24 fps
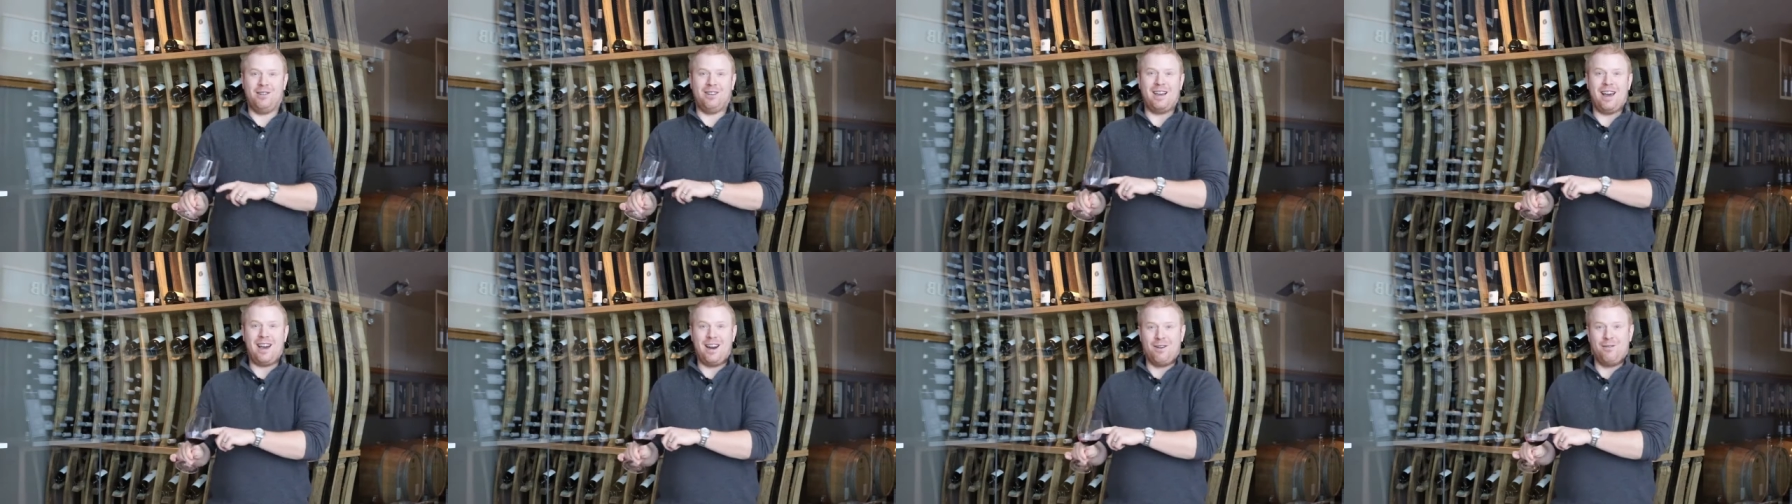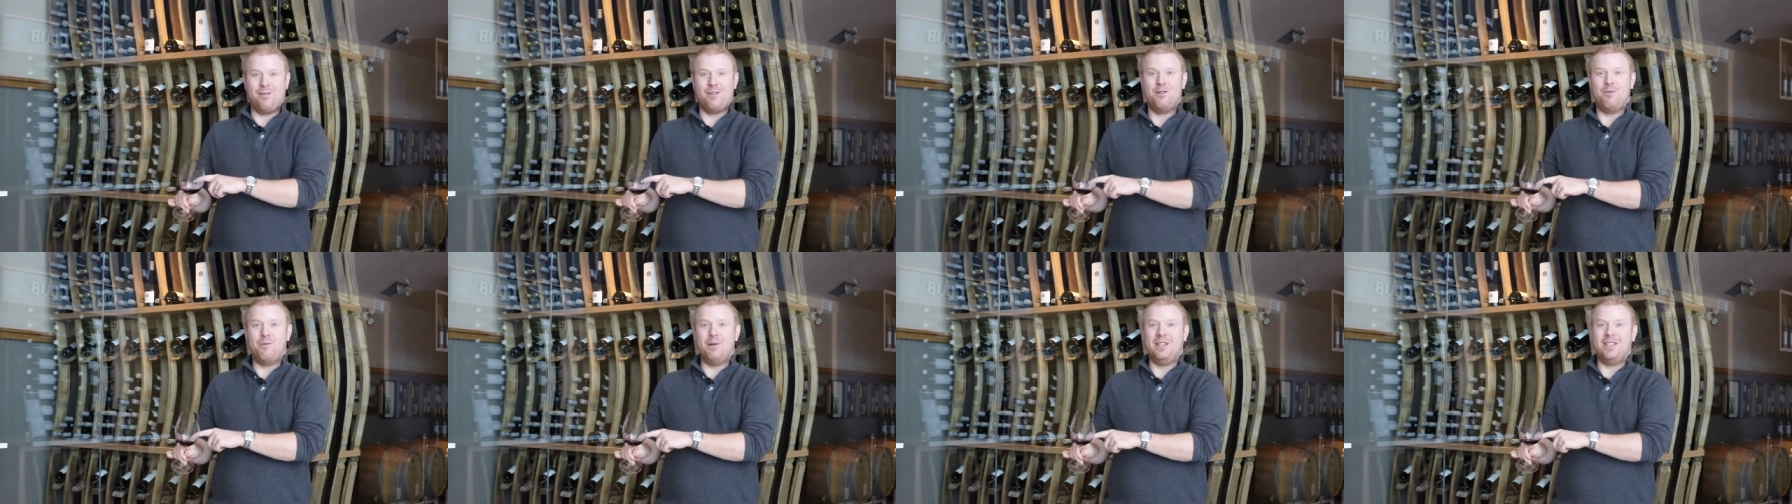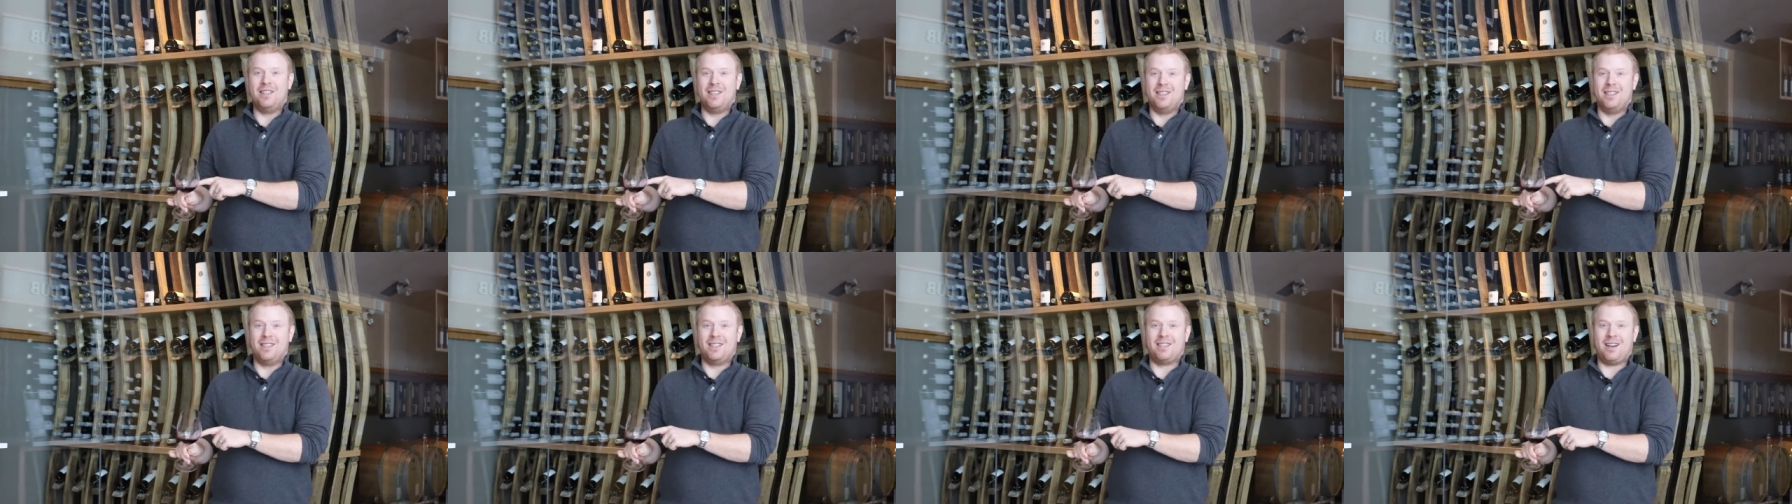getting
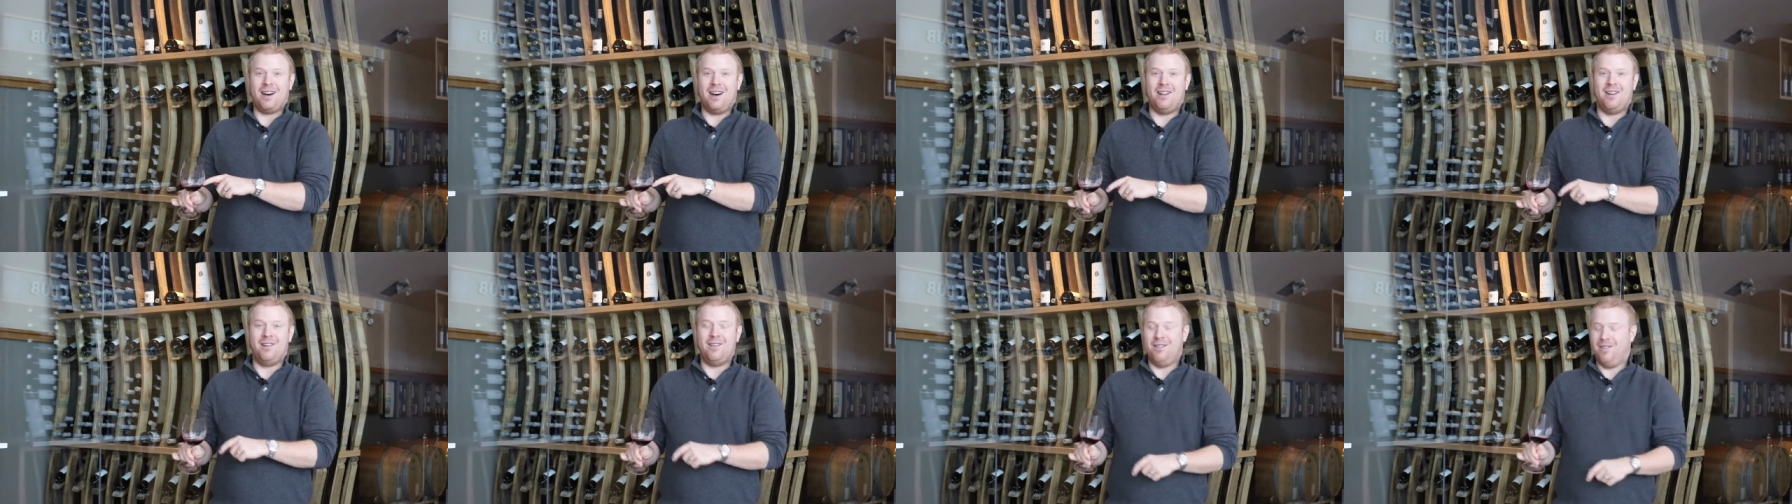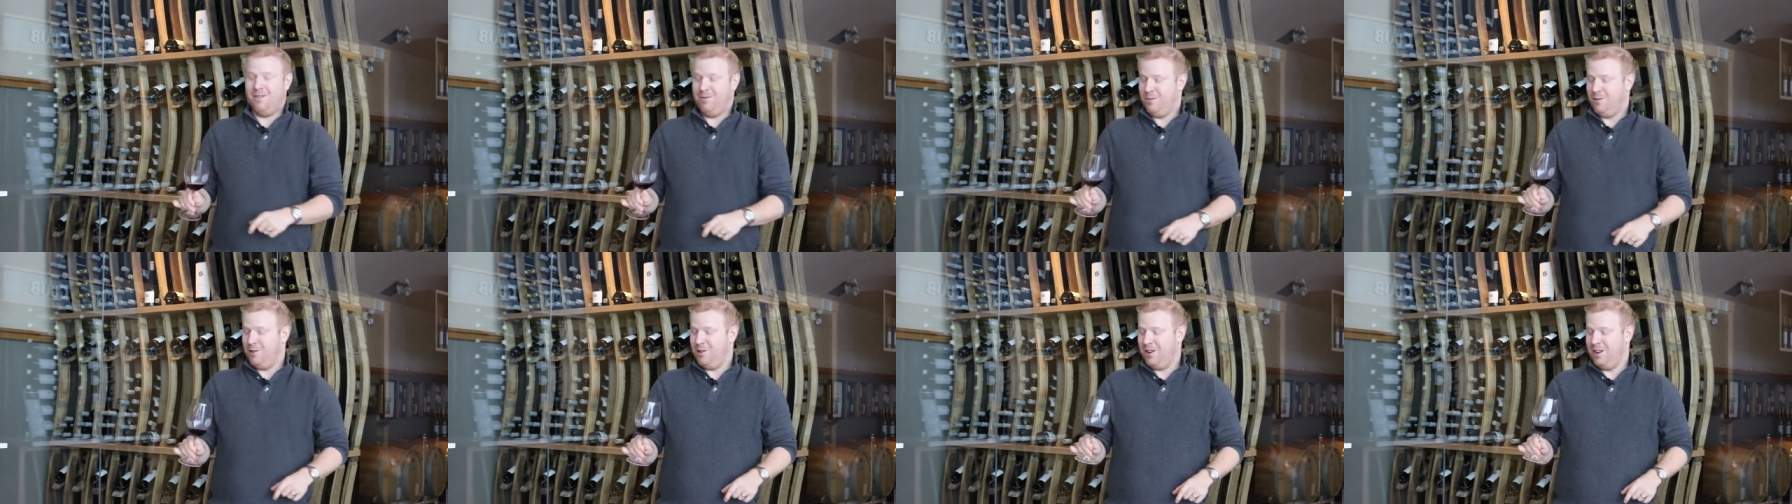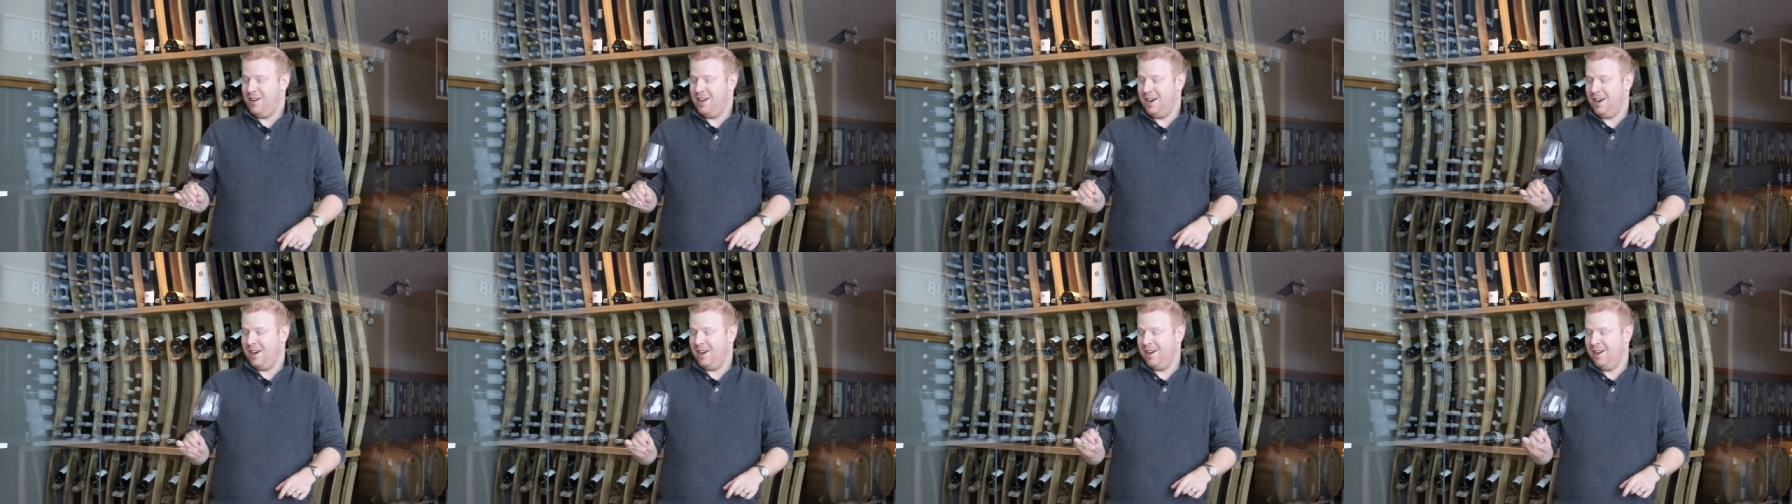rubies in this color
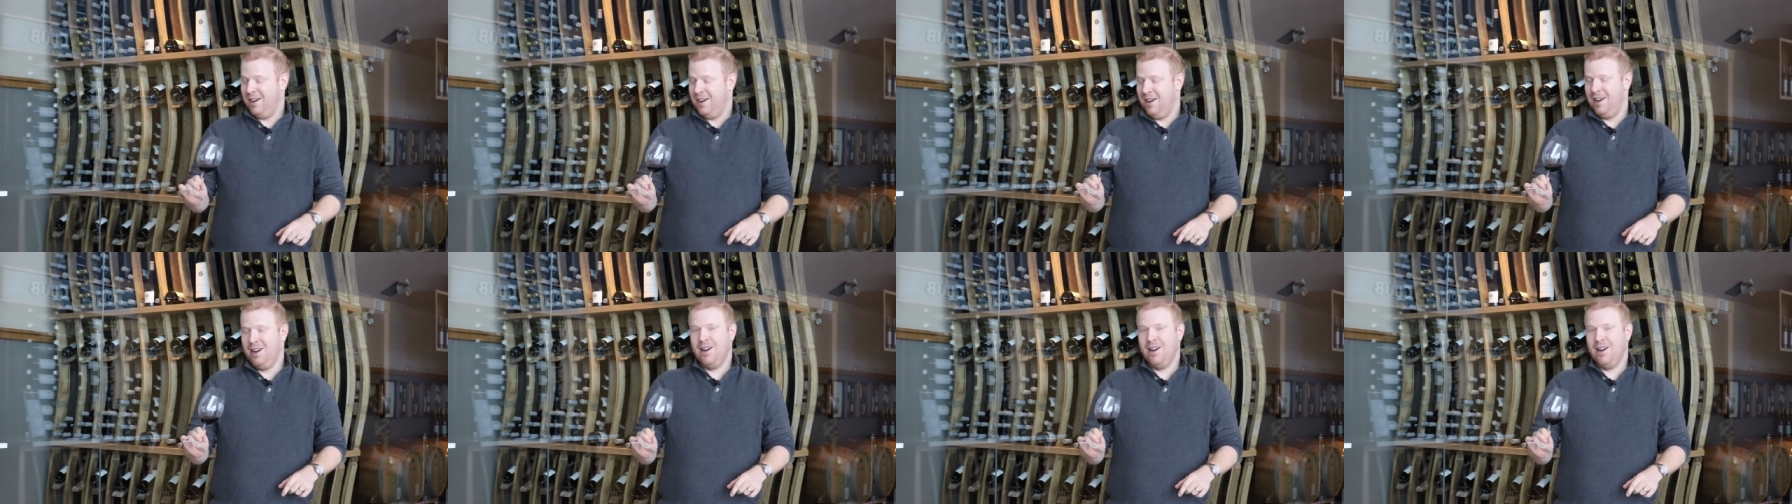would, uh,